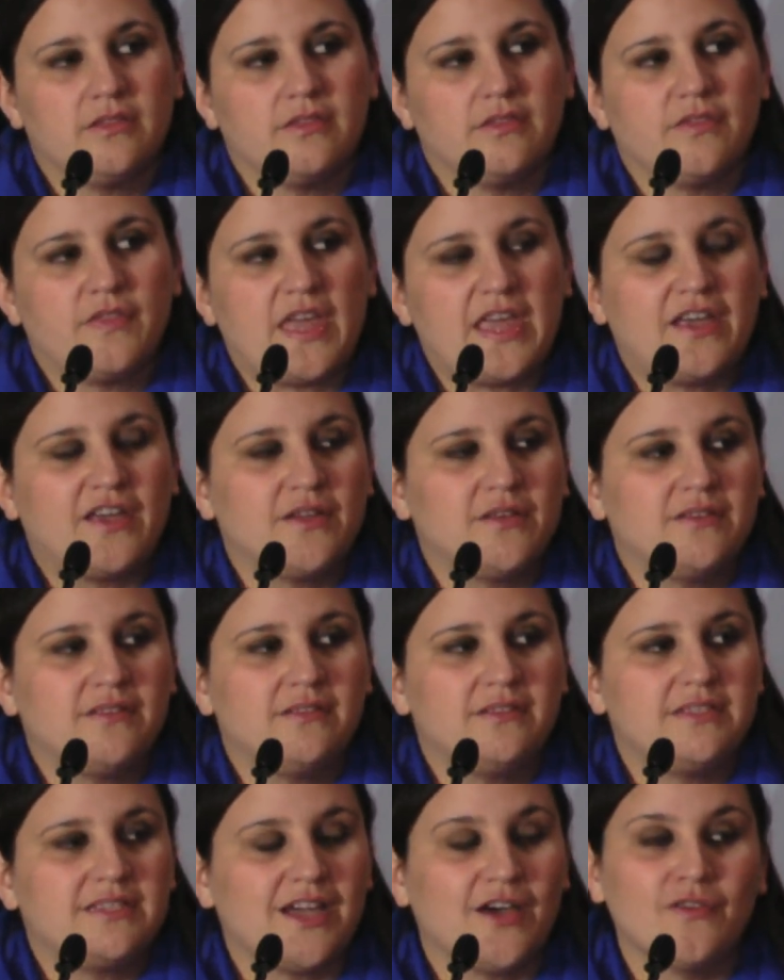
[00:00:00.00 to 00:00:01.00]
they
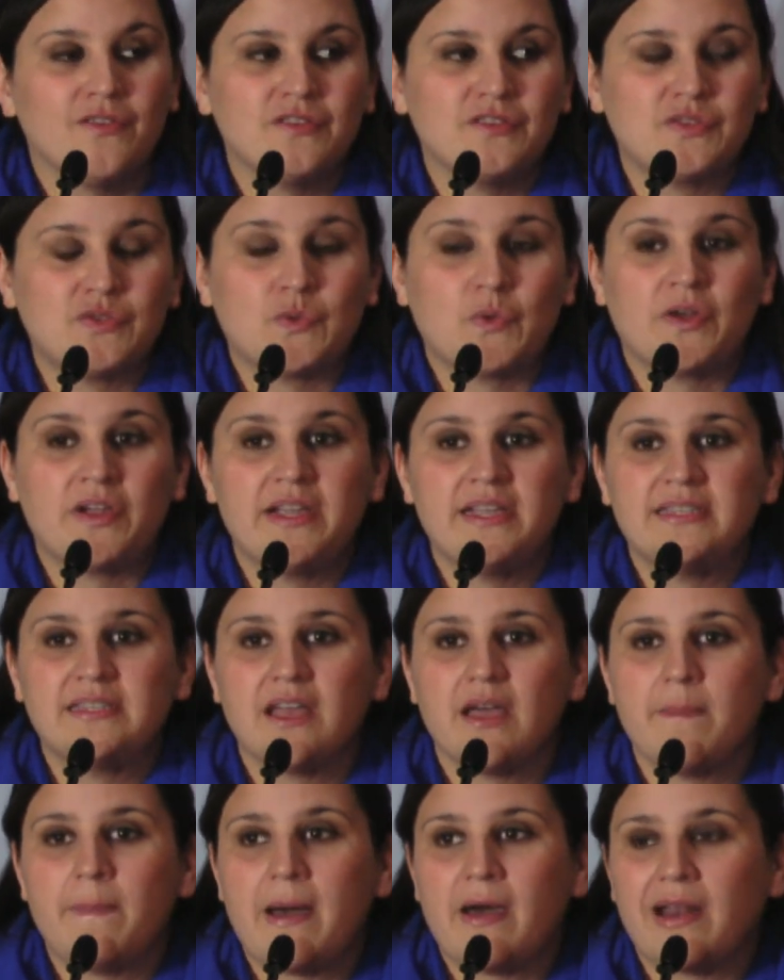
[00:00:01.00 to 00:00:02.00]
could tell the stories
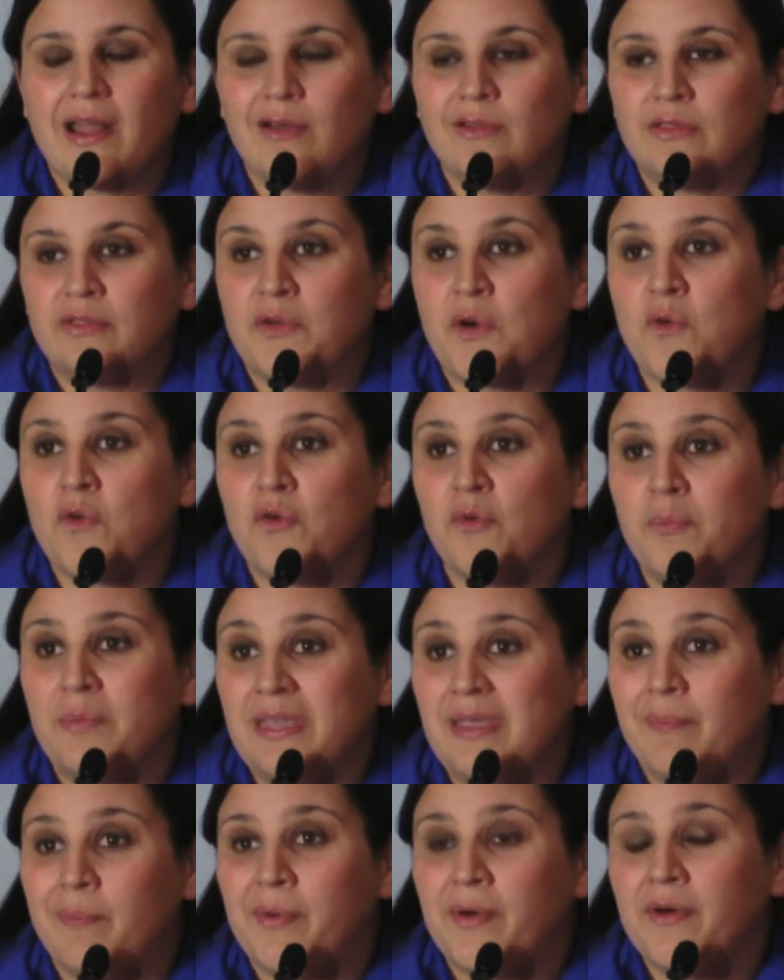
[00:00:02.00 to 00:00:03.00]
about how local
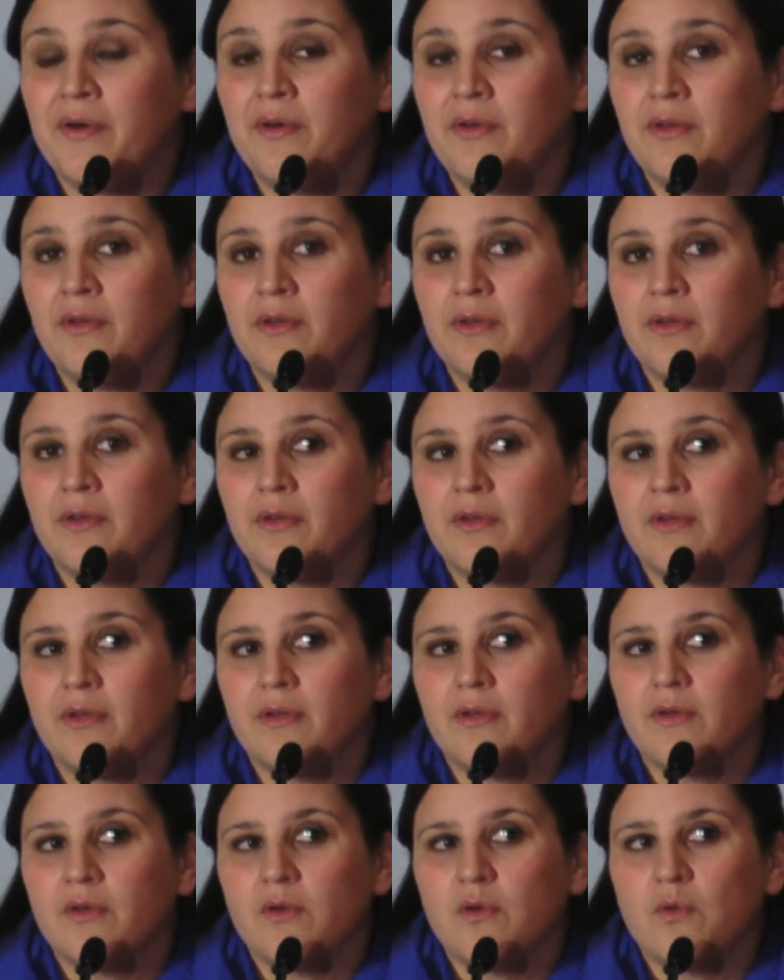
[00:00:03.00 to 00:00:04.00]
people
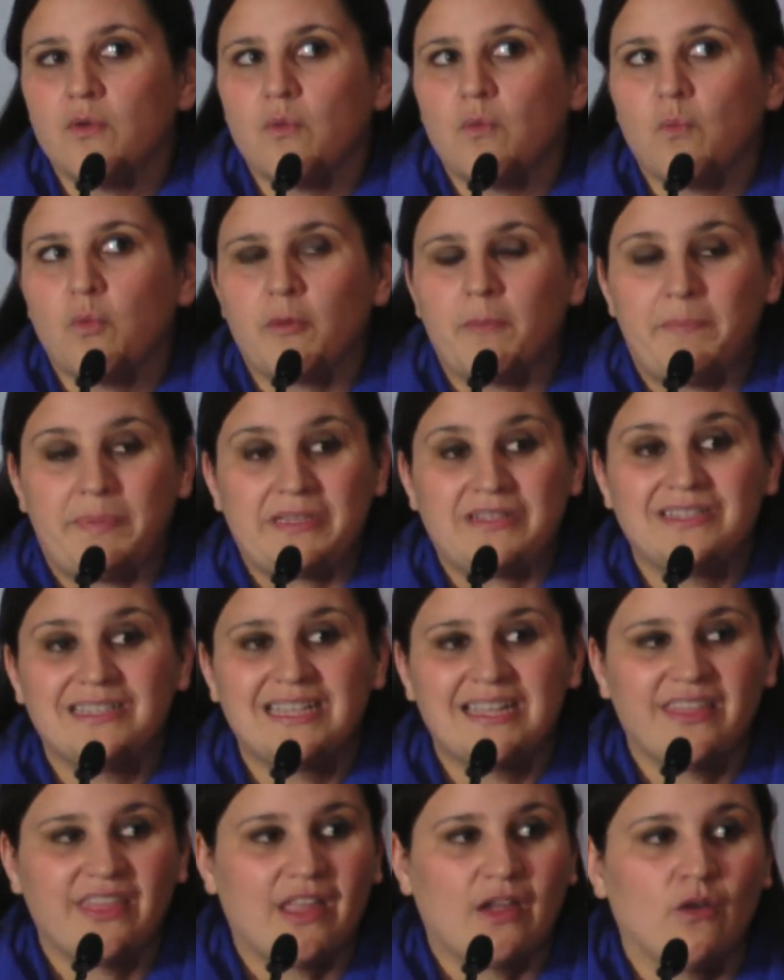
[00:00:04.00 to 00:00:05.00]
were
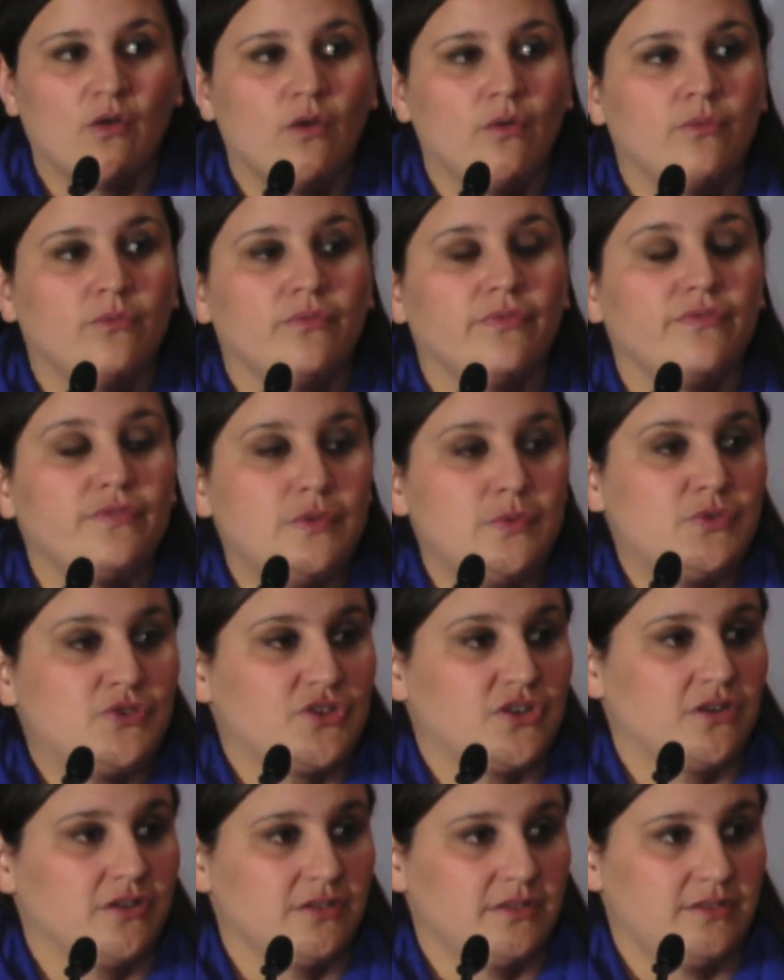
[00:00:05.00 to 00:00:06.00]
building their own
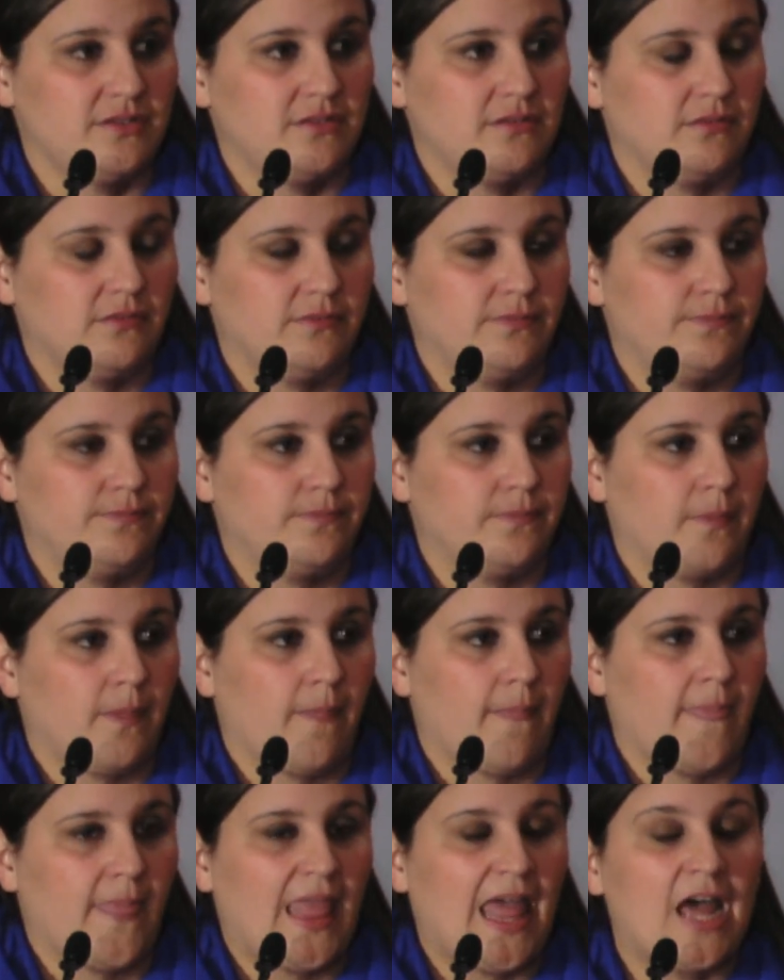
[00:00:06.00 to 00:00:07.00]
futures,
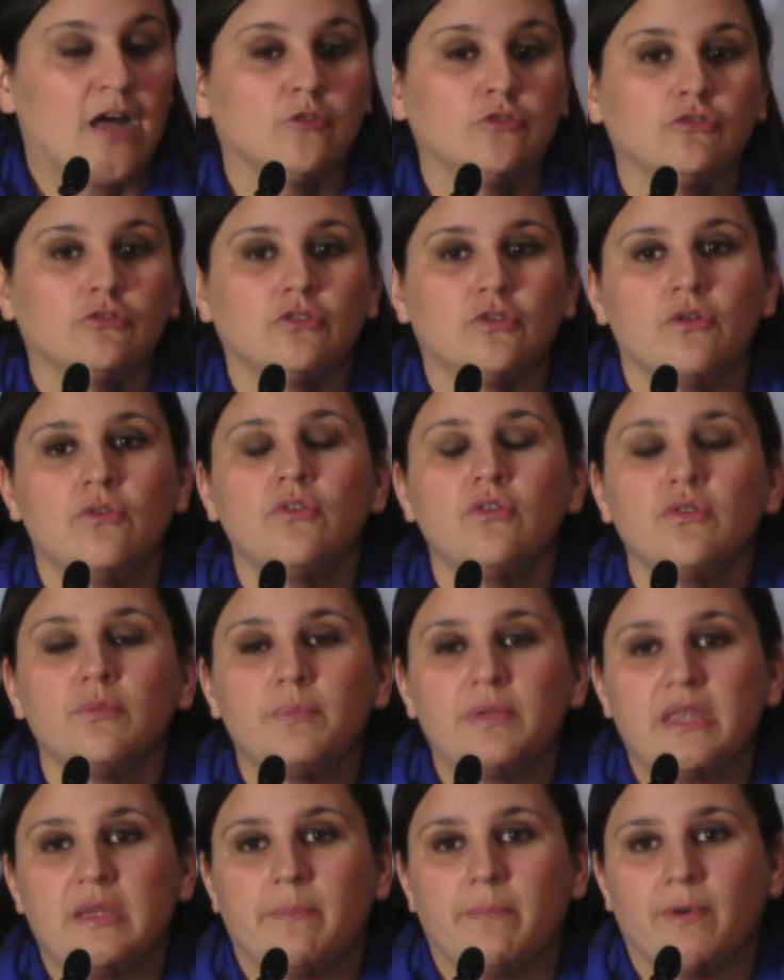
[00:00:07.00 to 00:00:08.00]
how local
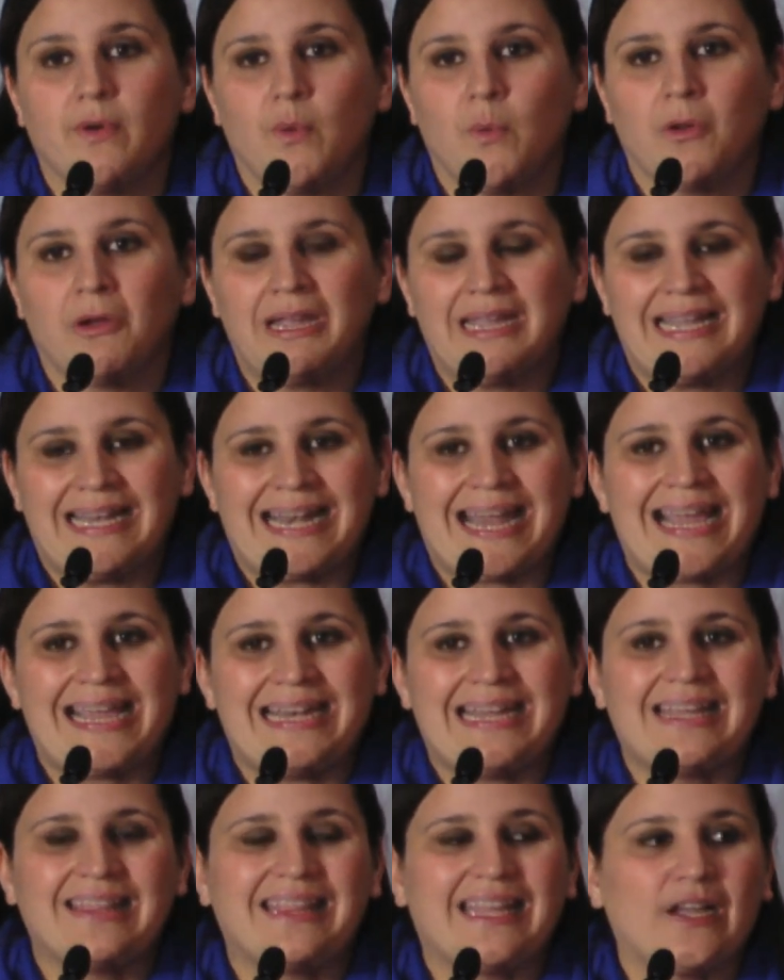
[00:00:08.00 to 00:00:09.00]
people were
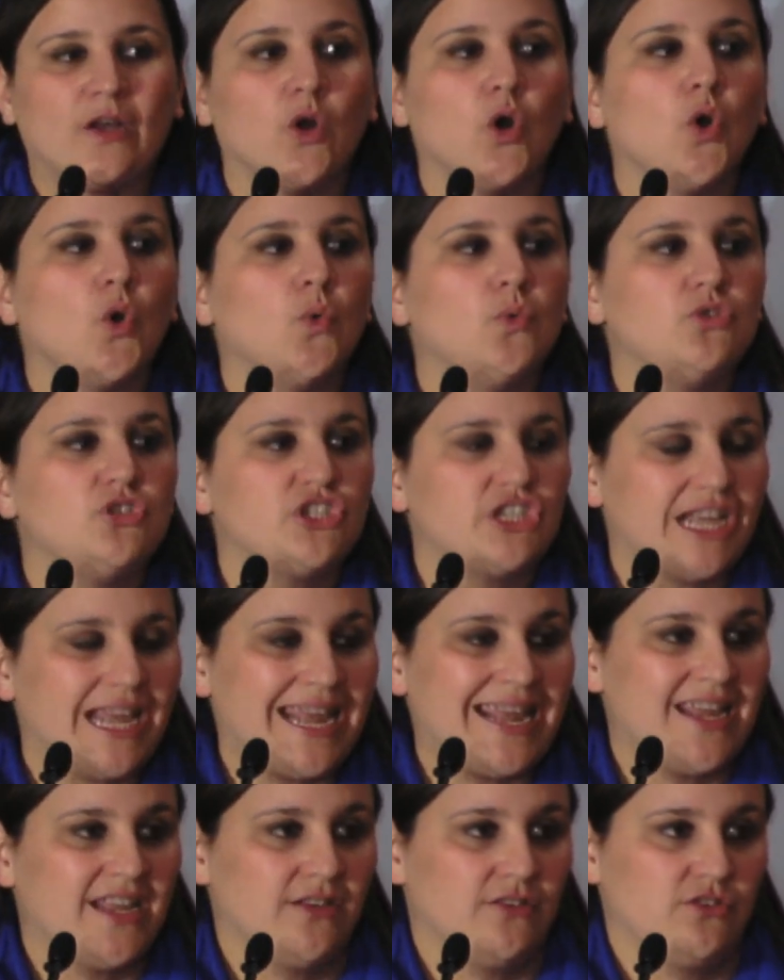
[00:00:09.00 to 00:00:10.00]
igniting their own
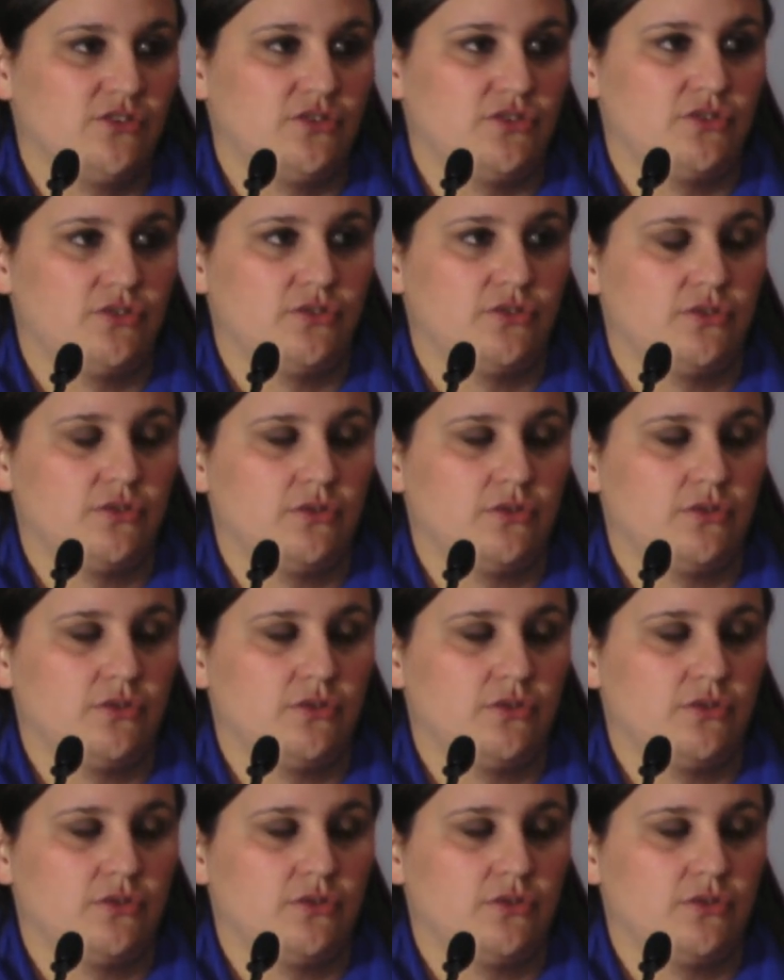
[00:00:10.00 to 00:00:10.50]
change,